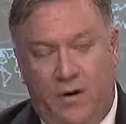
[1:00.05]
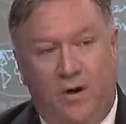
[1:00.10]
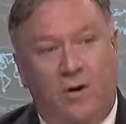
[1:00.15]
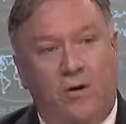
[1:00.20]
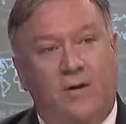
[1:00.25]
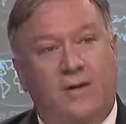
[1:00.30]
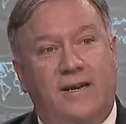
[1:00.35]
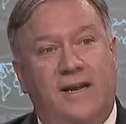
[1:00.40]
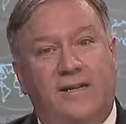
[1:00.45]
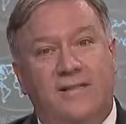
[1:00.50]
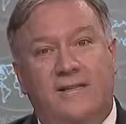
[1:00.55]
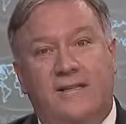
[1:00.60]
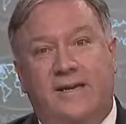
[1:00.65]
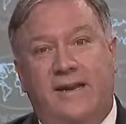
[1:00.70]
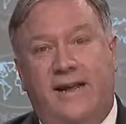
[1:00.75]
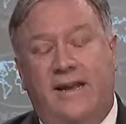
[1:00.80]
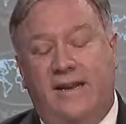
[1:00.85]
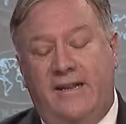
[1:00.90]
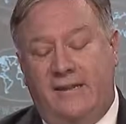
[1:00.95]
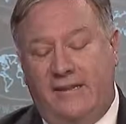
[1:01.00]
or
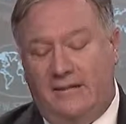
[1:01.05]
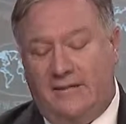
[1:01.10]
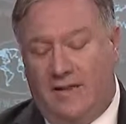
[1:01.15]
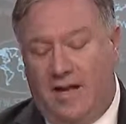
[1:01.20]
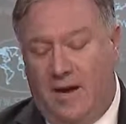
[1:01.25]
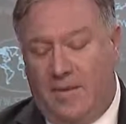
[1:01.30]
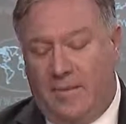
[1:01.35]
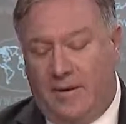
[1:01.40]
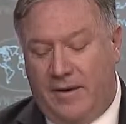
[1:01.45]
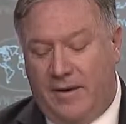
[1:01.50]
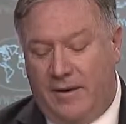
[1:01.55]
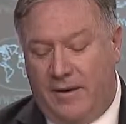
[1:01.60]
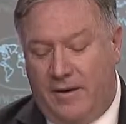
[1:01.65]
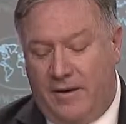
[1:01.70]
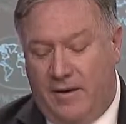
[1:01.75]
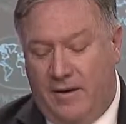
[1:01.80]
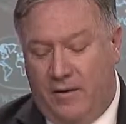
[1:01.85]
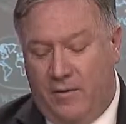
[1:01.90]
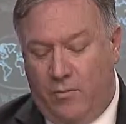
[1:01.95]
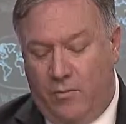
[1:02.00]
designating the Islamic
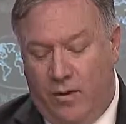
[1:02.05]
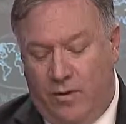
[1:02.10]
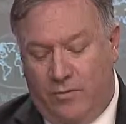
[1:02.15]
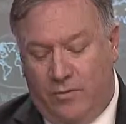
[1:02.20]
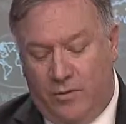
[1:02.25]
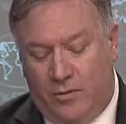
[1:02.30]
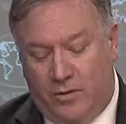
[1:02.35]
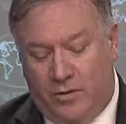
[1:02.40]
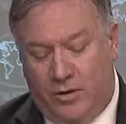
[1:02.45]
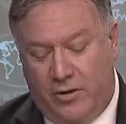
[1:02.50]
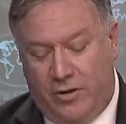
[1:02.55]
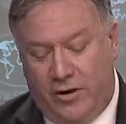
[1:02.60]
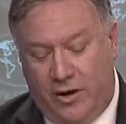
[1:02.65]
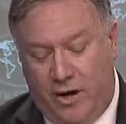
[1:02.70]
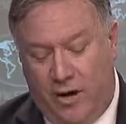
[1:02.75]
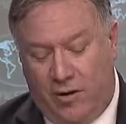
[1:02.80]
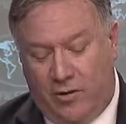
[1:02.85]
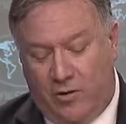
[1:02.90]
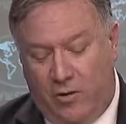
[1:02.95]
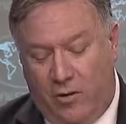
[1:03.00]
Revolutionary
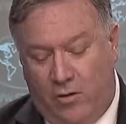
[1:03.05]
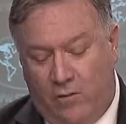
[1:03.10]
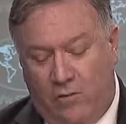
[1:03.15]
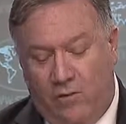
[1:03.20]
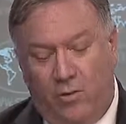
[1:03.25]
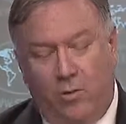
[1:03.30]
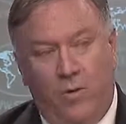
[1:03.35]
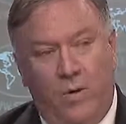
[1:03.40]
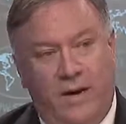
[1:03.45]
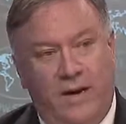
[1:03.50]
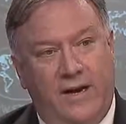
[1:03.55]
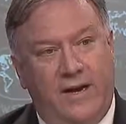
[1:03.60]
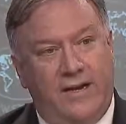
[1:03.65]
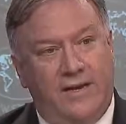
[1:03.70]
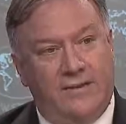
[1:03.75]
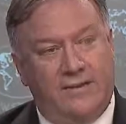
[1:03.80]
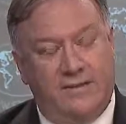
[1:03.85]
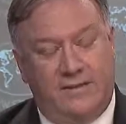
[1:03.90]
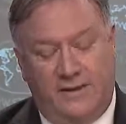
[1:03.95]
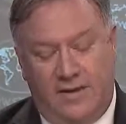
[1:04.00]
Guard Corps for what it is, a